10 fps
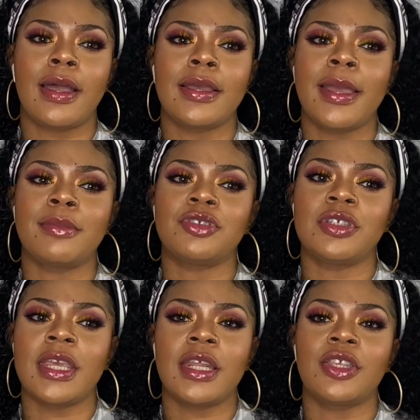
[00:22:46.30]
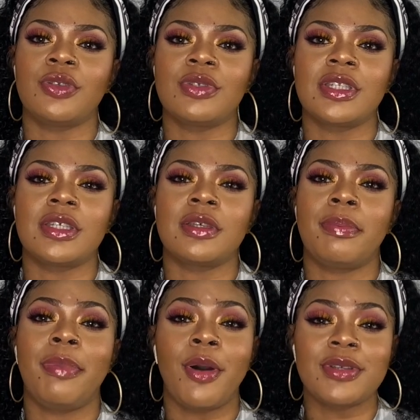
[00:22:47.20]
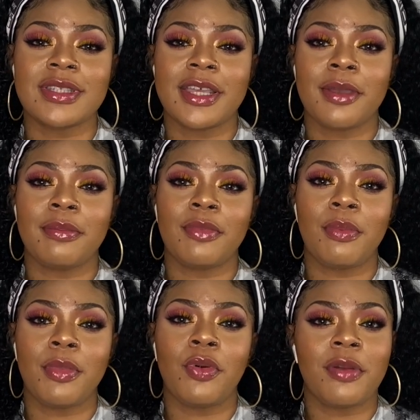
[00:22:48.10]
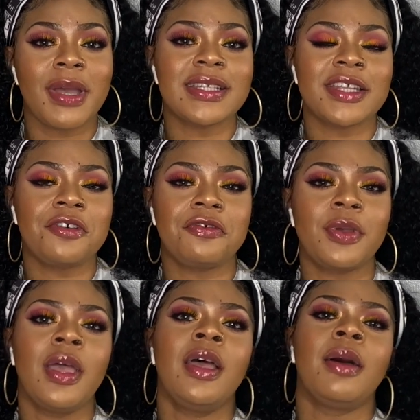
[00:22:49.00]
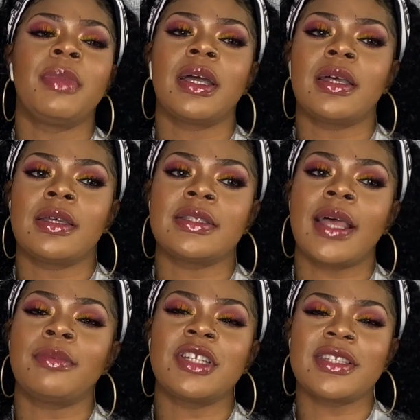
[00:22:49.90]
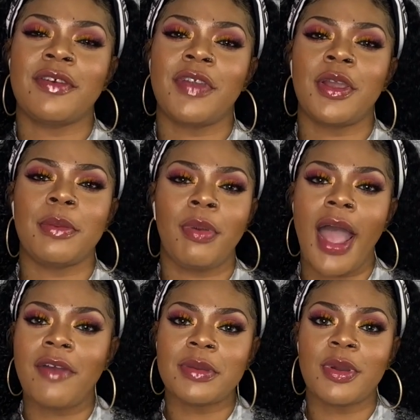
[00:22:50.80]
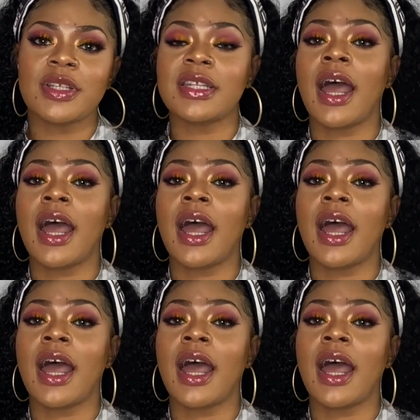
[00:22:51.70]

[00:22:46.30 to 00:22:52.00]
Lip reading: am getting used to posting more myself, because I'm just a very private person.